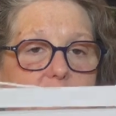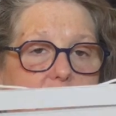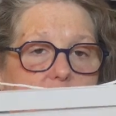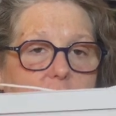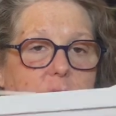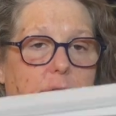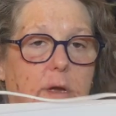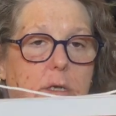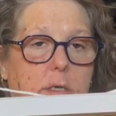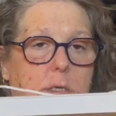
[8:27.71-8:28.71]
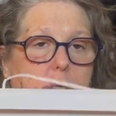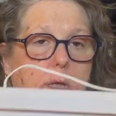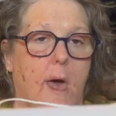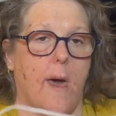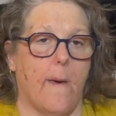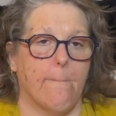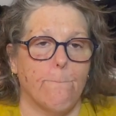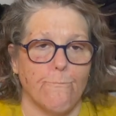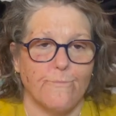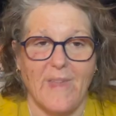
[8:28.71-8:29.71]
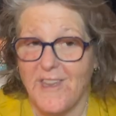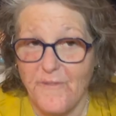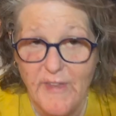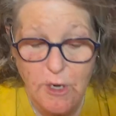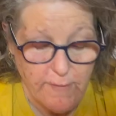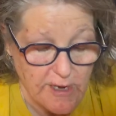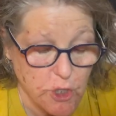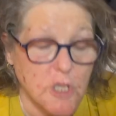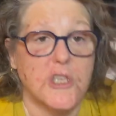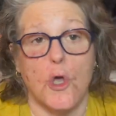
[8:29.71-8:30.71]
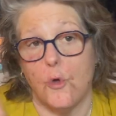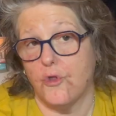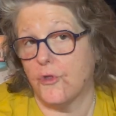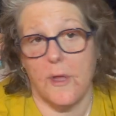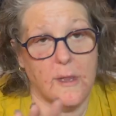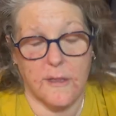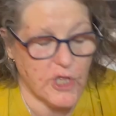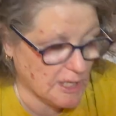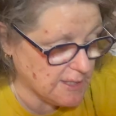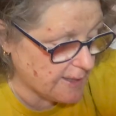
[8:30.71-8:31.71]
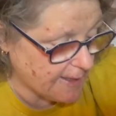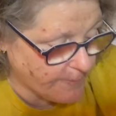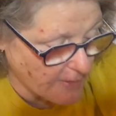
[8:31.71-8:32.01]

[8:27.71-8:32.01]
in different um, configurations so check the link